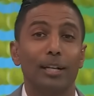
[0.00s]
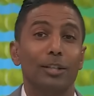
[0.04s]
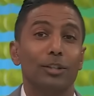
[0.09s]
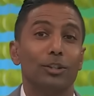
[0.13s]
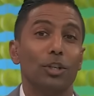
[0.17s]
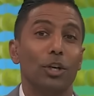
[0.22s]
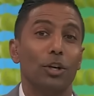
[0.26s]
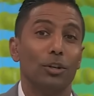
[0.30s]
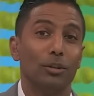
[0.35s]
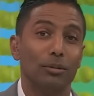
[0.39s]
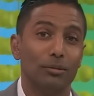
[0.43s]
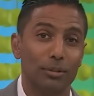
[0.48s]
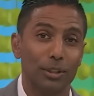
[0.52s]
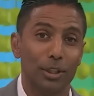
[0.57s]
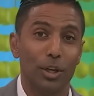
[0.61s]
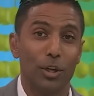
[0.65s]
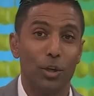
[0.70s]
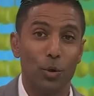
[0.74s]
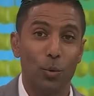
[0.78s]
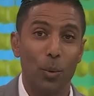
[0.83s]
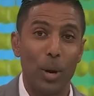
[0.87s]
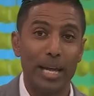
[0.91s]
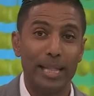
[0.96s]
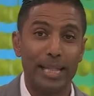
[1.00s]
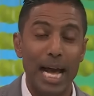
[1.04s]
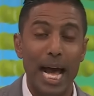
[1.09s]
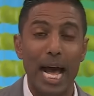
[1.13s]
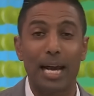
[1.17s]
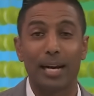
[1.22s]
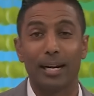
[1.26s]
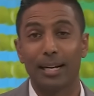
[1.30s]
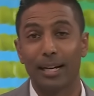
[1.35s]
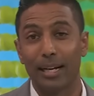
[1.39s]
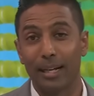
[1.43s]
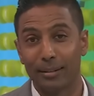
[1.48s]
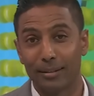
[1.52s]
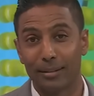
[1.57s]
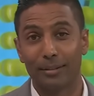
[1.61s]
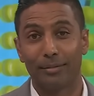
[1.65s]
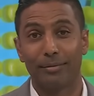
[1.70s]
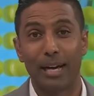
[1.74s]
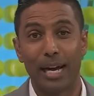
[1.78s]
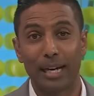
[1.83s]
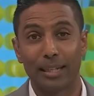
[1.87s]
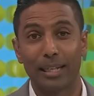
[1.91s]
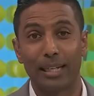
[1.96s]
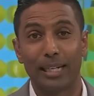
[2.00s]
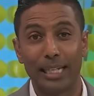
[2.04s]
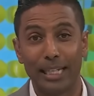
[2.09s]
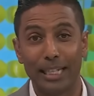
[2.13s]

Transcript: So you know, you weigh that against the fact that